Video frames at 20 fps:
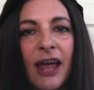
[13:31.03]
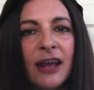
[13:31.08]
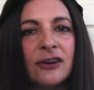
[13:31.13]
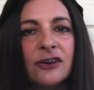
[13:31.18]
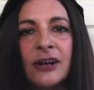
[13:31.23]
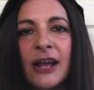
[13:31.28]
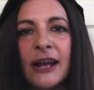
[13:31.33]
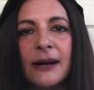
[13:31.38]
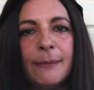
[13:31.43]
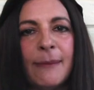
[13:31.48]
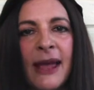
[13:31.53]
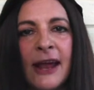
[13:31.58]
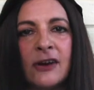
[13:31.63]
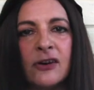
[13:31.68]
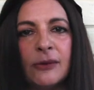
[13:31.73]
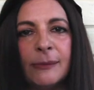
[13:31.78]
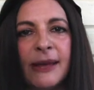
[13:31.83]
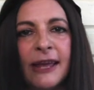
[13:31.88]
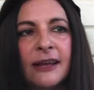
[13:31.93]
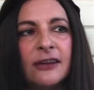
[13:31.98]
I don't know how to
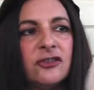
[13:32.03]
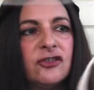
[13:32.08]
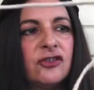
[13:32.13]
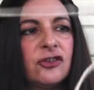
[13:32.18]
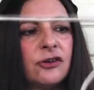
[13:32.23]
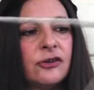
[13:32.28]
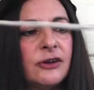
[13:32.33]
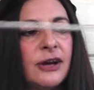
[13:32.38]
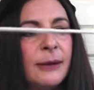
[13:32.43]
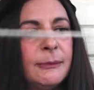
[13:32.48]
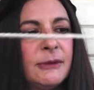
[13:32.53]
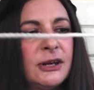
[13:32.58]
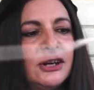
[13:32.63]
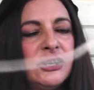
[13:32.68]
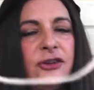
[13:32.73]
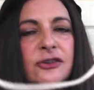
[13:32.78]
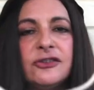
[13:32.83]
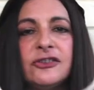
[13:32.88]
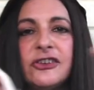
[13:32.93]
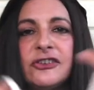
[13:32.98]
macrame, so I'm
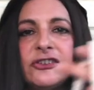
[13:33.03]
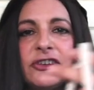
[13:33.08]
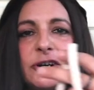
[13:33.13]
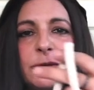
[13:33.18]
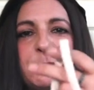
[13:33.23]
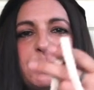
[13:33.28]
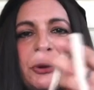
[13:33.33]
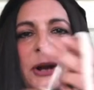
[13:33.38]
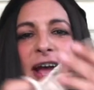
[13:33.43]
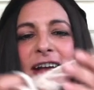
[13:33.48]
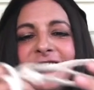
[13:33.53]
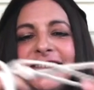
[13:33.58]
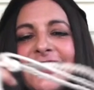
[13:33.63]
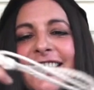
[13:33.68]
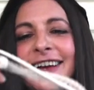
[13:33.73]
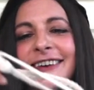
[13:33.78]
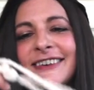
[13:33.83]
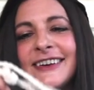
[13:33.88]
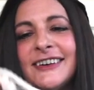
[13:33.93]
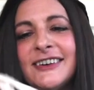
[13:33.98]
gonna use this in a
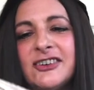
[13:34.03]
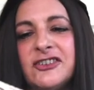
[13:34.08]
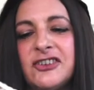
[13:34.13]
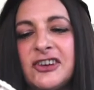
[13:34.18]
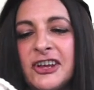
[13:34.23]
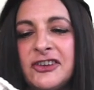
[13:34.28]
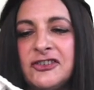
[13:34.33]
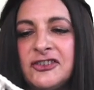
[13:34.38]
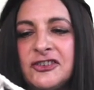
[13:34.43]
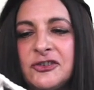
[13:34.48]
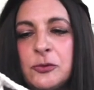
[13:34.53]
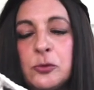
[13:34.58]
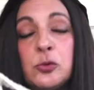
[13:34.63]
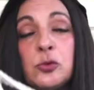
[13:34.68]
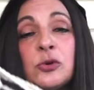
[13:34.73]
project and just